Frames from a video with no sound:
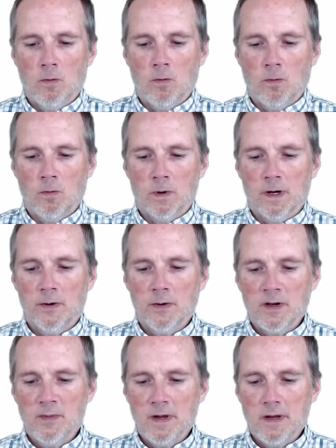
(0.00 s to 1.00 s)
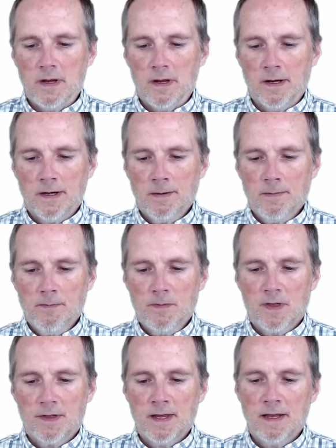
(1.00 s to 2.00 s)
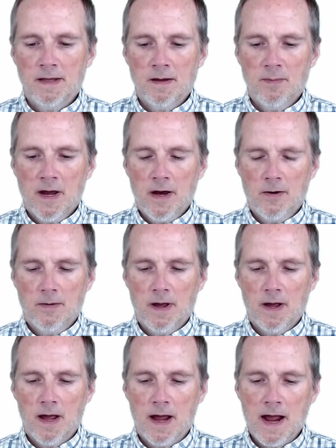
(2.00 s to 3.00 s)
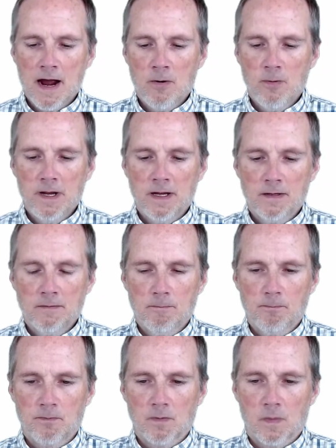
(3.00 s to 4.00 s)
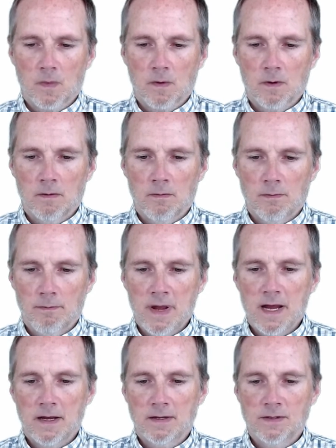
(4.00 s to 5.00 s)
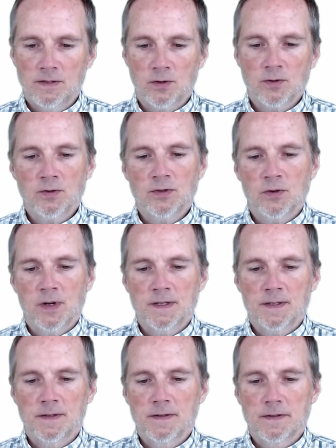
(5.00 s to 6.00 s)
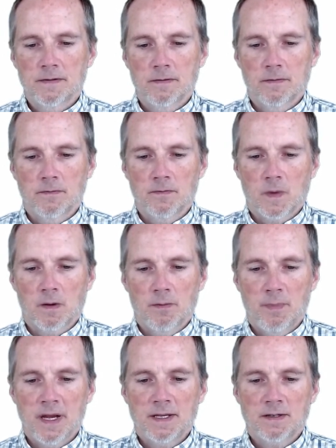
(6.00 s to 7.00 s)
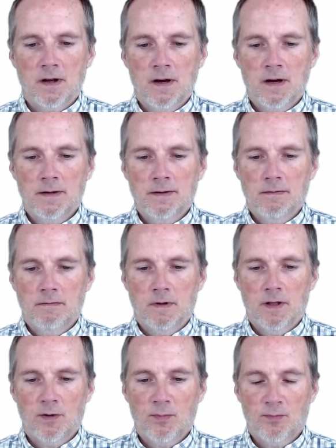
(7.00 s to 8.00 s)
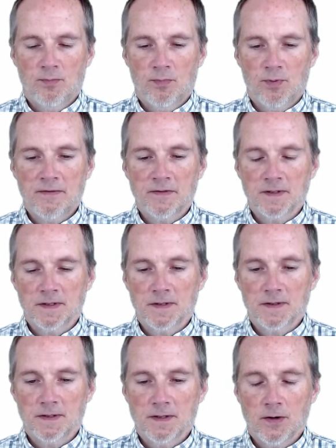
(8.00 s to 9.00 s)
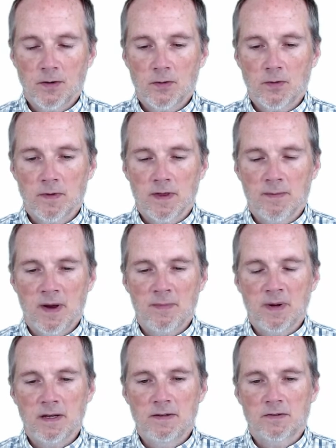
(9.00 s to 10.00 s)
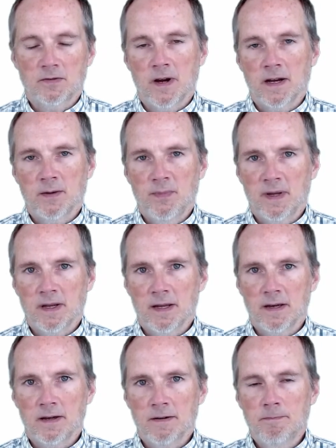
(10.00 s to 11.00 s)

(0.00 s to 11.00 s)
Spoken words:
We're going to be thinking about how we can make social choices based on their preferences. So they might be trying to pick, a